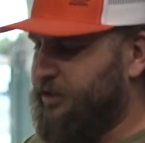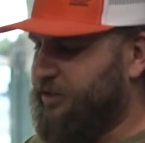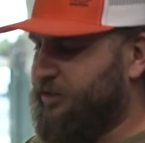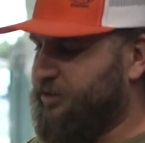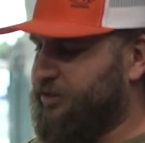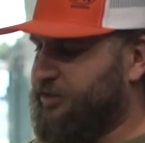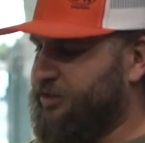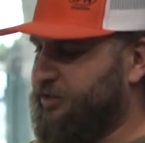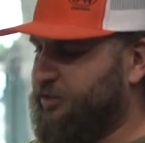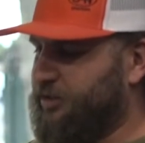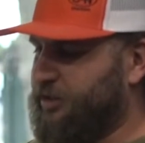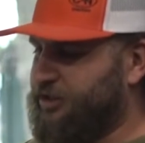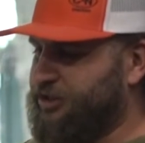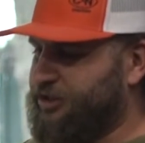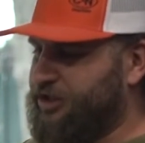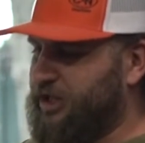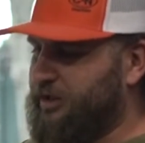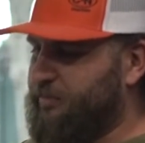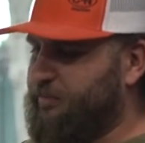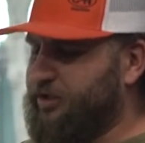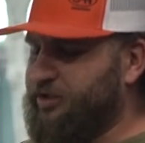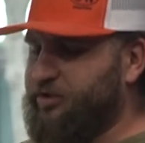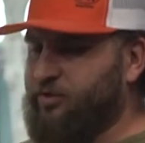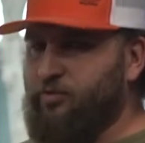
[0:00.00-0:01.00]
they're sort of
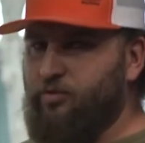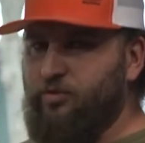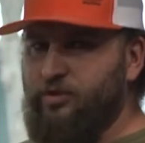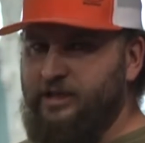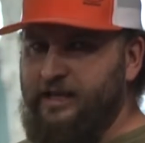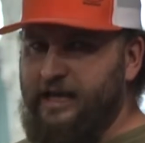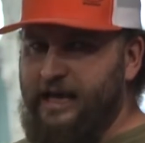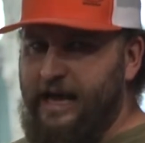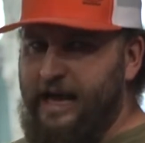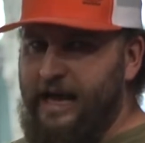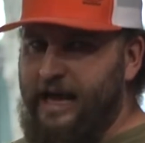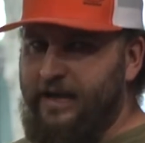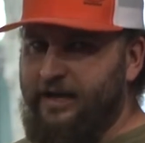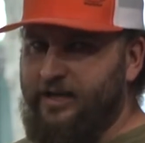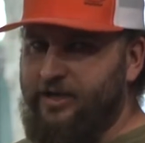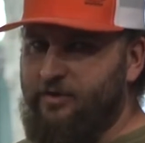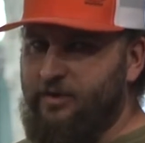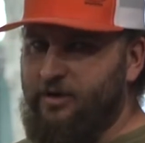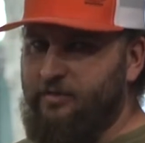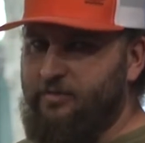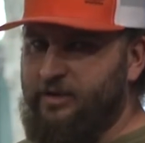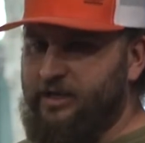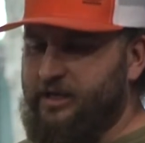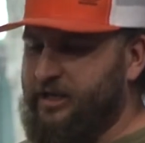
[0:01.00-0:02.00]
cheap, but they're really
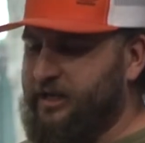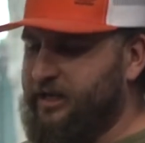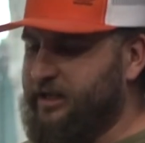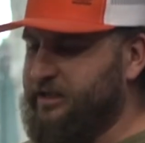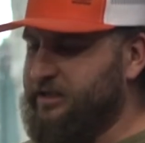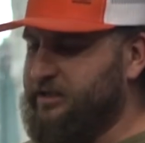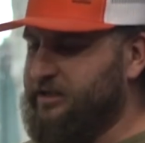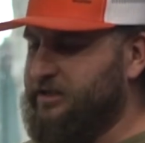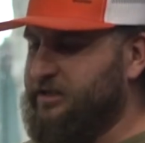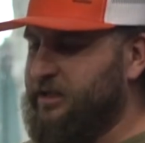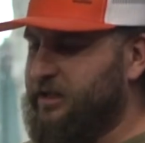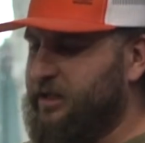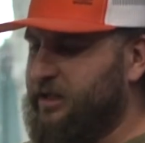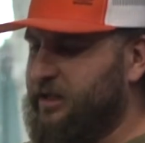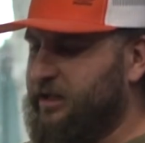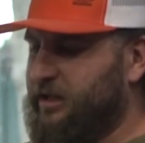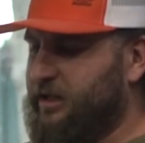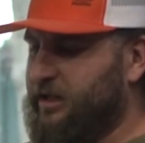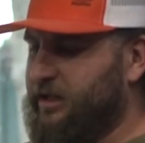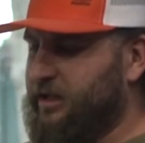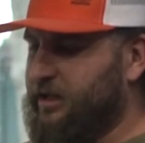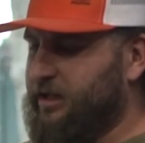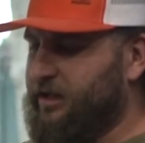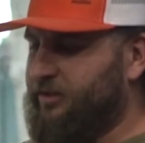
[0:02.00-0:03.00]
accurate because
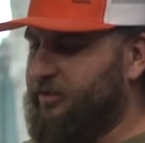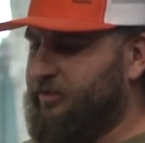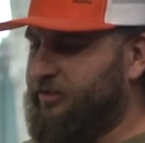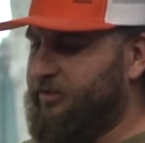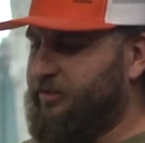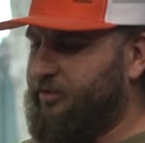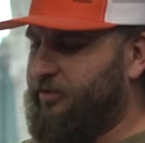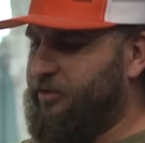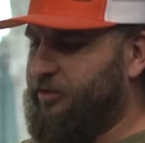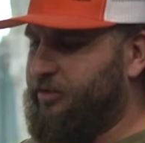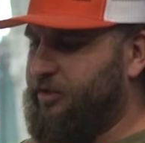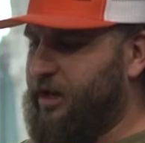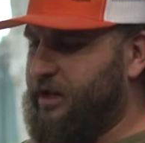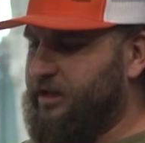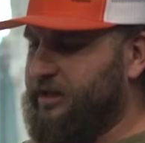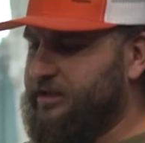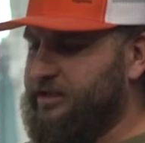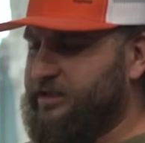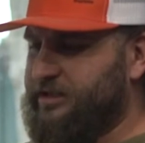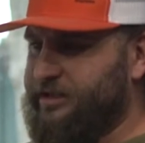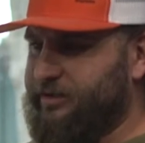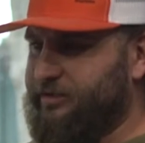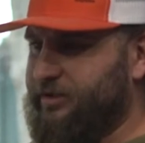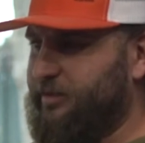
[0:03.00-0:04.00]
uh, they're not
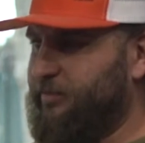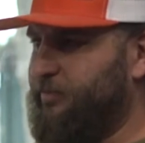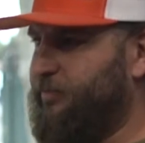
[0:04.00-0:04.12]
necessarily